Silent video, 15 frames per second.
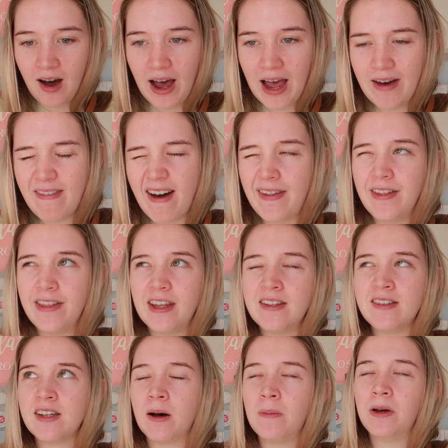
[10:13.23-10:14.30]
I have other
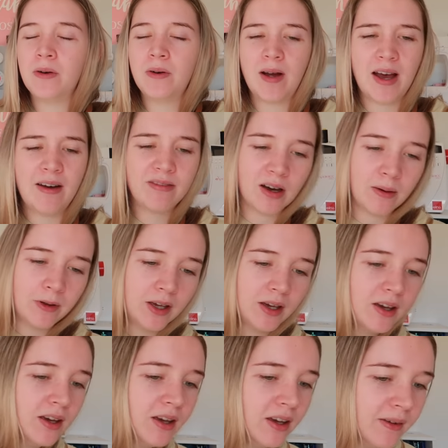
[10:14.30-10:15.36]
things coming. What do I have
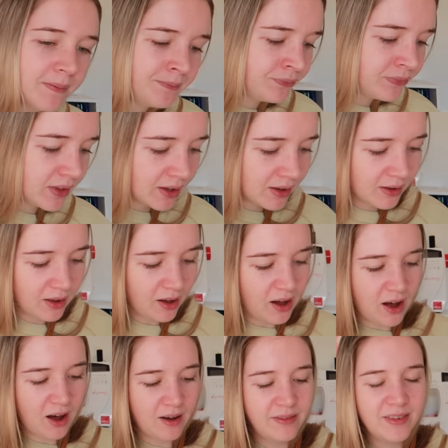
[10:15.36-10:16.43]
coming?
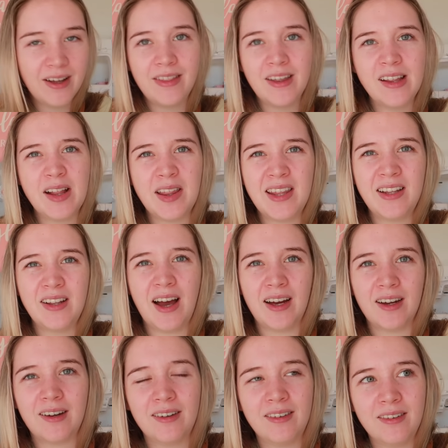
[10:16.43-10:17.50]
Nothing like
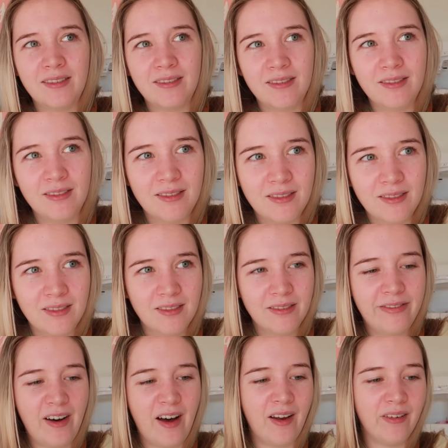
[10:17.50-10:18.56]

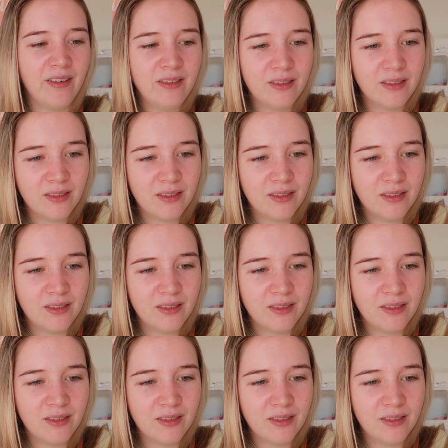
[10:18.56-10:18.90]
fun.